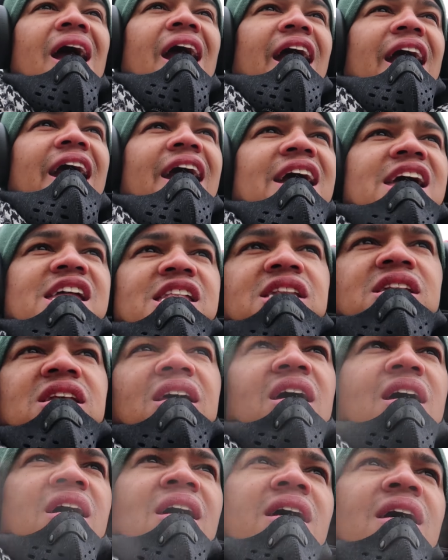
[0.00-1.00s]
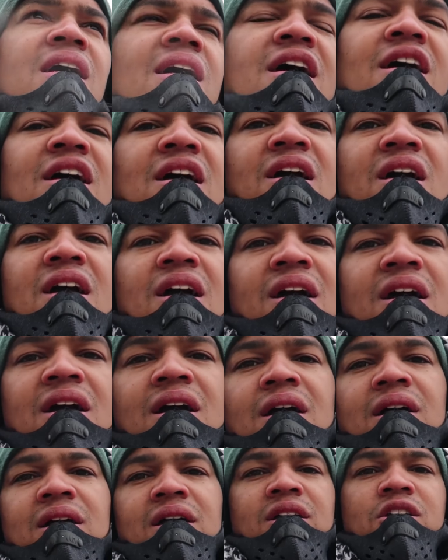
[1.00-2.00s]
and
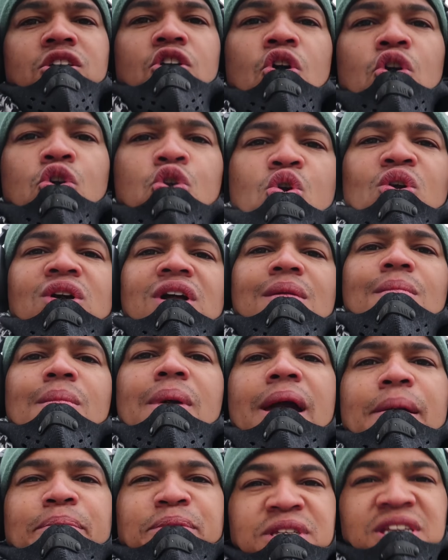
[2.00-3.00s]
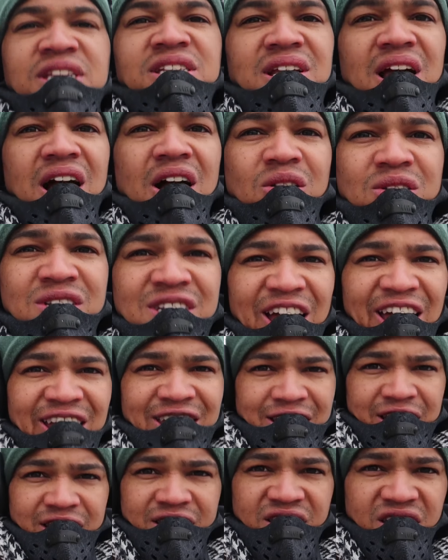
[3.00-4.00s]
your Google Maps is
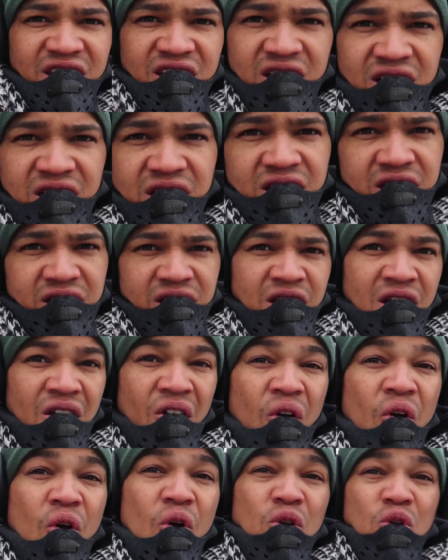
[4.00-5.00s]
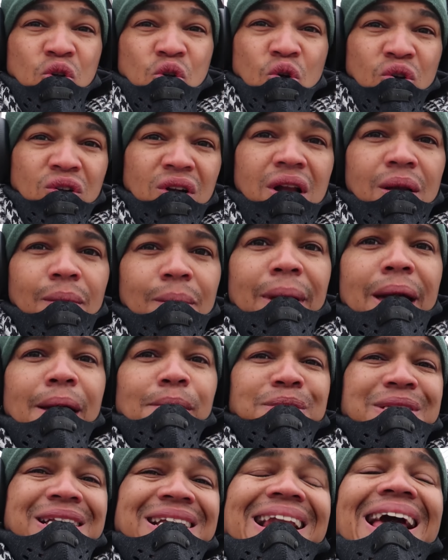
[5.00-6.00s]
outdated, or Google
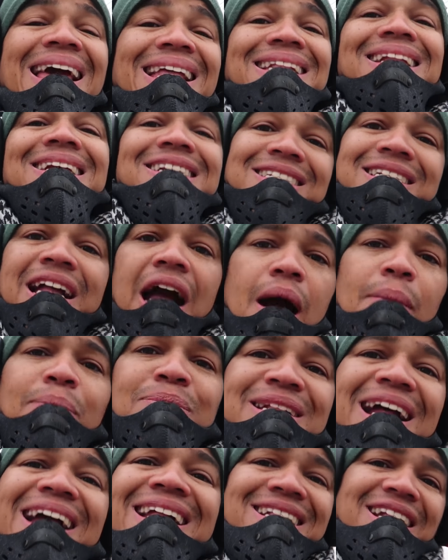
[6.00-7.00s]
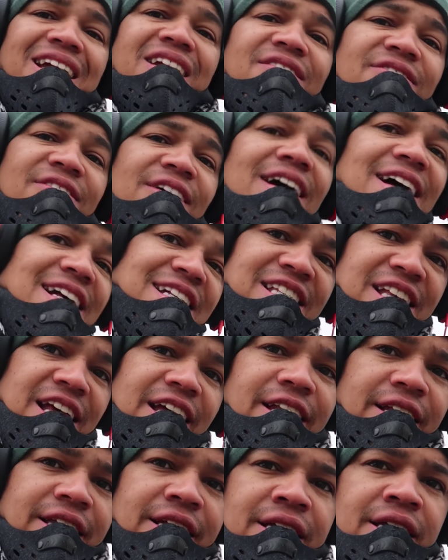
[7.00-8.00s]
Maps latest updated
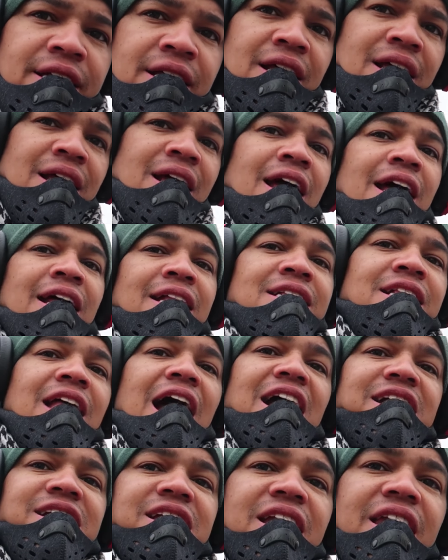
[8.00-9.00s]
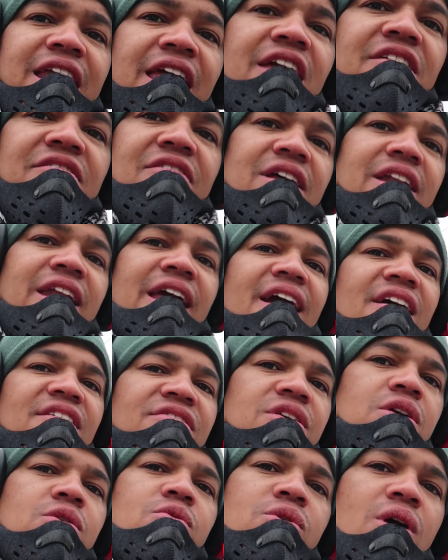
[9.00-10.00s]
version doesn't even
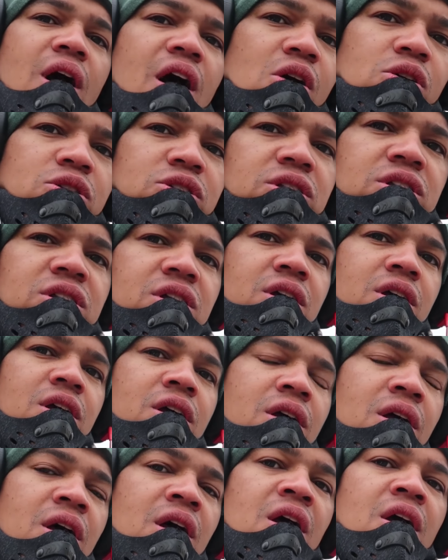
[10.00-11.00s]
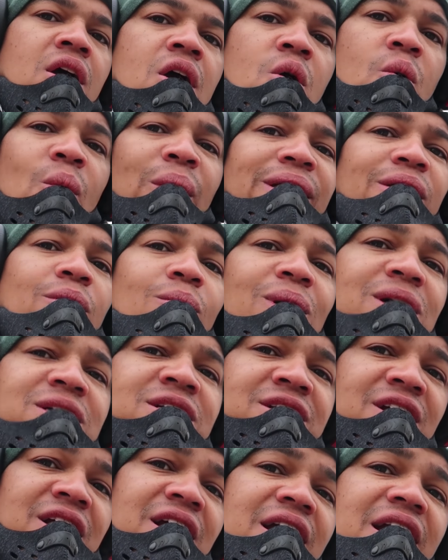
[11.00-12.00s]
have the roads where you
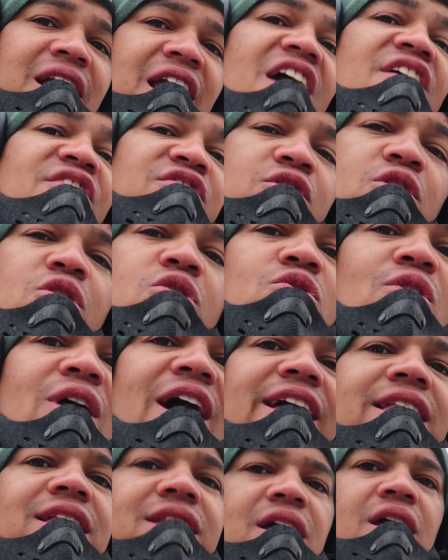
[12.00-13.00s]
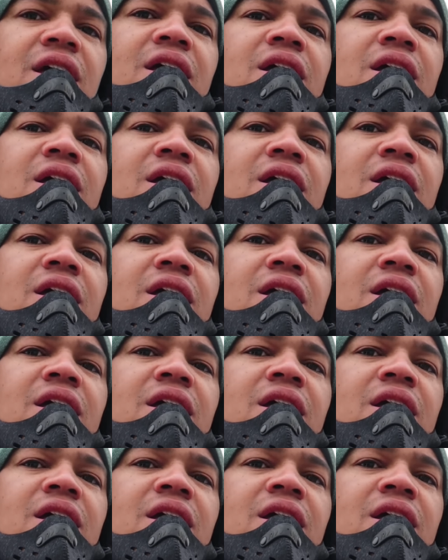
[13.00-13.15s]
must turn left or right,